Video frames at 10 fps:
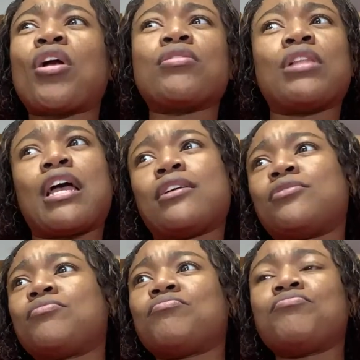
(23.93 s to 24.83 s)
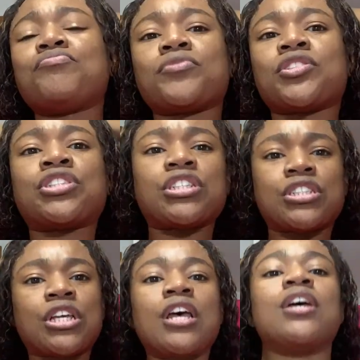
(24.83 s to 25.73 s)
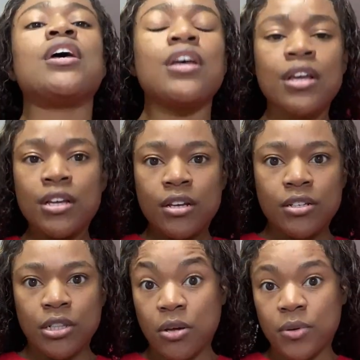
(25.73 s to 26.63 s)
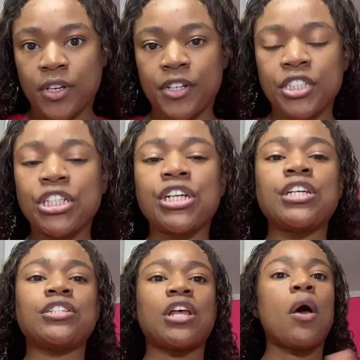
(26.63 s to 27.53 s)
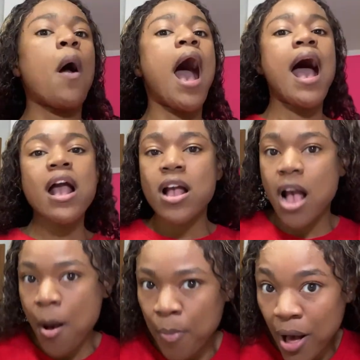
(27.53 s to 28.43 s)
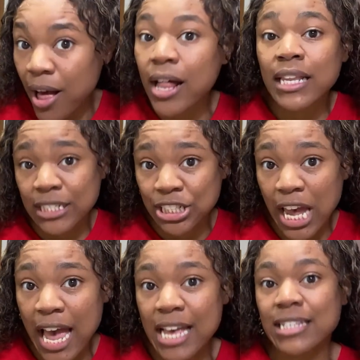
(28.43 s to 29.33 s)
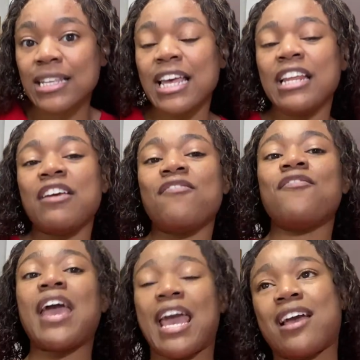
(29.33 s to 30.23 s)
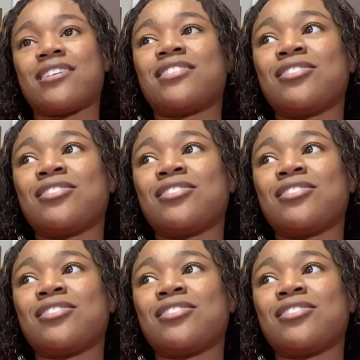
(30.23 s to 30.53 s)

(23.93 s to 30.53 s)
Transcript: like just low energy. So I apologize in advance